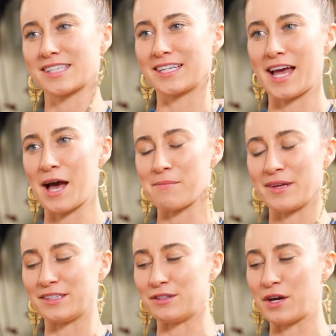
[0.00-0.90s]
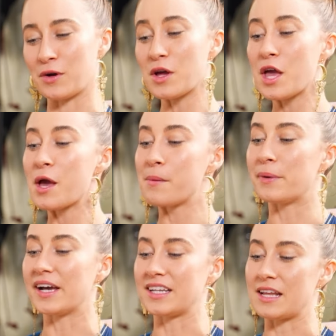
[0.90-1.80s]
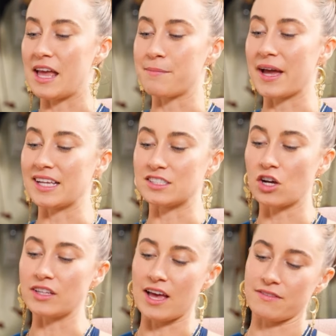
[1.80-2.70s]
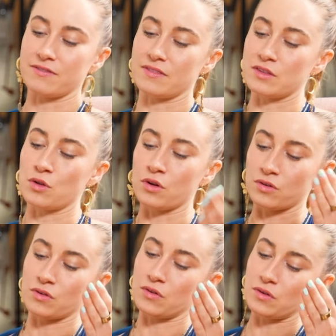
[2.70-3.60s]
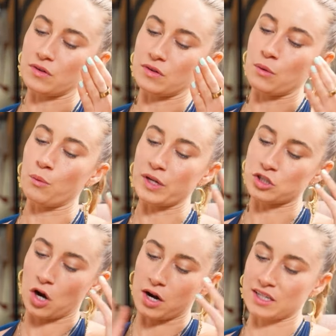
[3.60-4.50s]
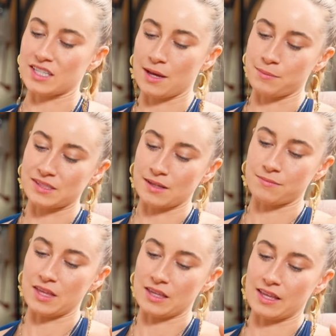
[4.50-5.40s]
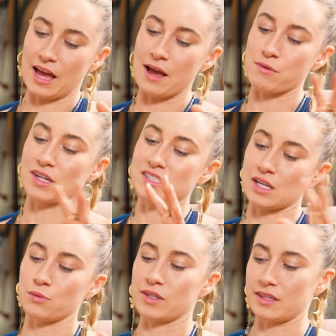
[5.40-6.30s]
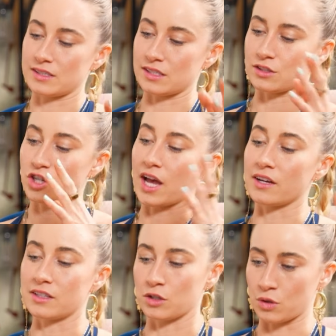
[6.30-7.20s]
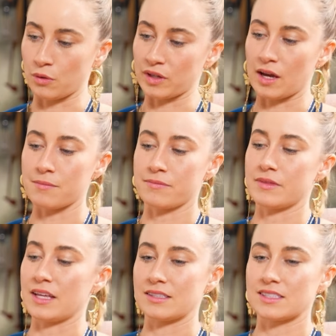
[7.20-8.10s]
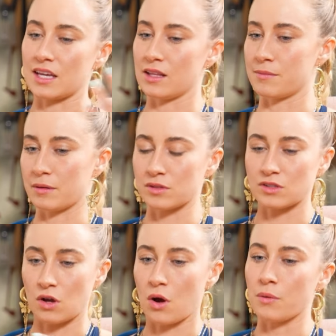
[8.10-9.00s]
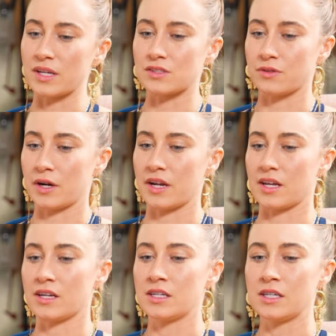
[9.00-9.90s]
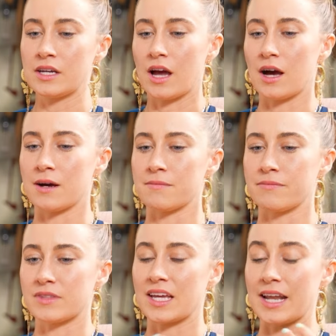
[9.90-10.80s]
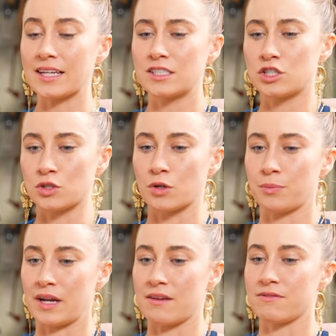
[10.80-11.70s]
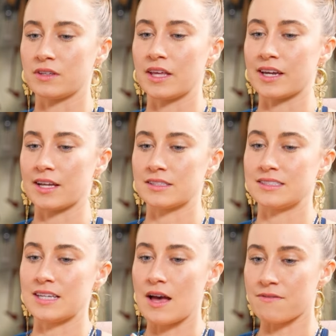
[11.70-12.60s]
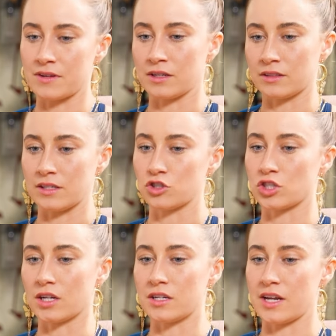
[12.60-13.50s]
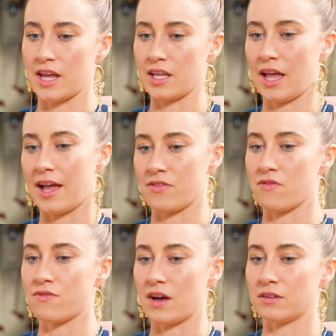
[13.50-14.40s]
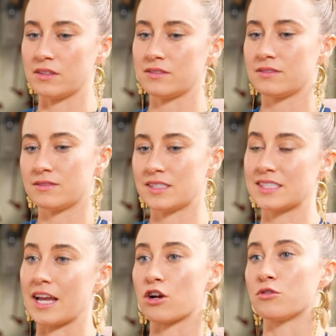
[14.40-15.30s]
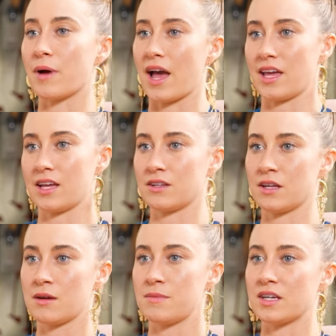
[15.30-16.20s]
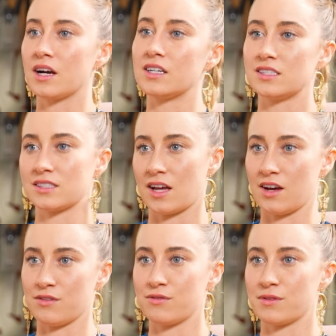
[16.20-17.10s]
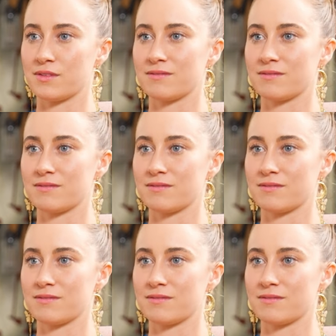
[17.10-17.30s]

If it's gonna happen, you know. But in my adult life, the witch archetype is something that I resonated with as a child and growing up in Salem. I was always very. Um, connected to it, but I feel like I definitely shunned it and felt scared by it because of